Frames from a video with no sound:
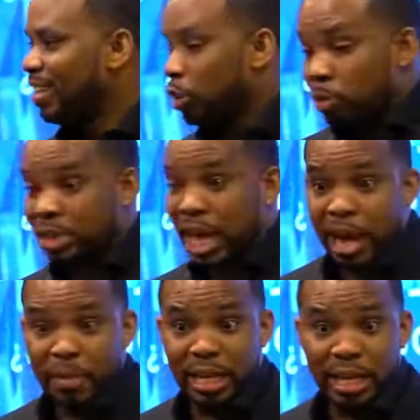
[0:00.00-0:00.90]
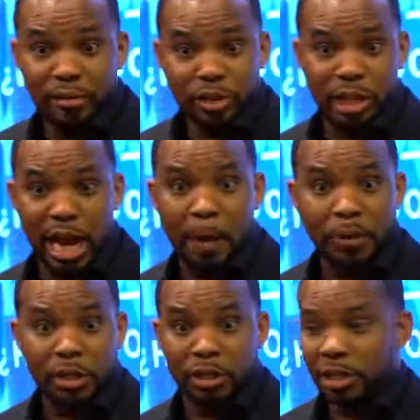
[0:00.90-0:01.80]
That's what timing gives you the
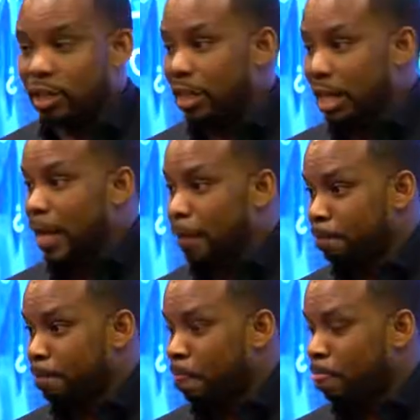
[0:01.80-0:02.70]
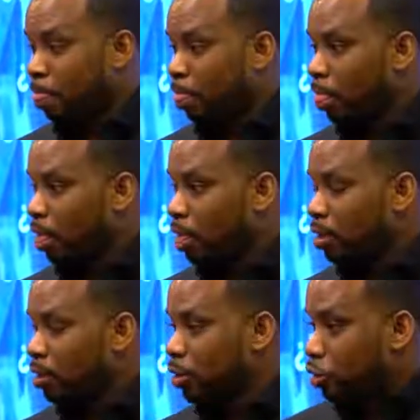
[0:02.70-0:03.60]
opportunity to get.
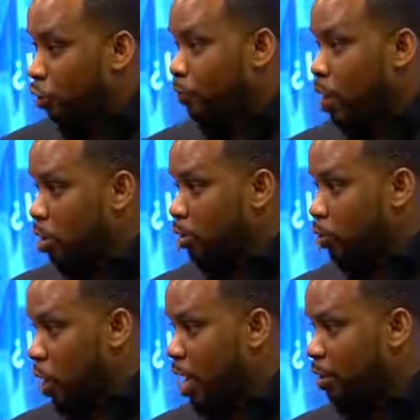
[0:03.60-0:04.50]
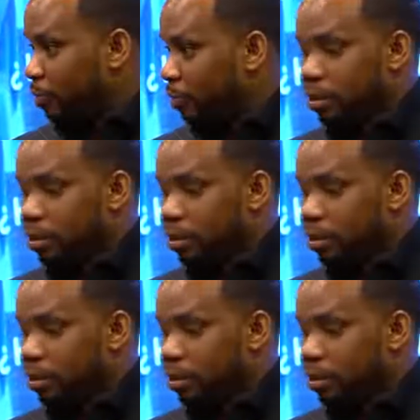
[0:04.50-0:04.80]
Because you're first, right?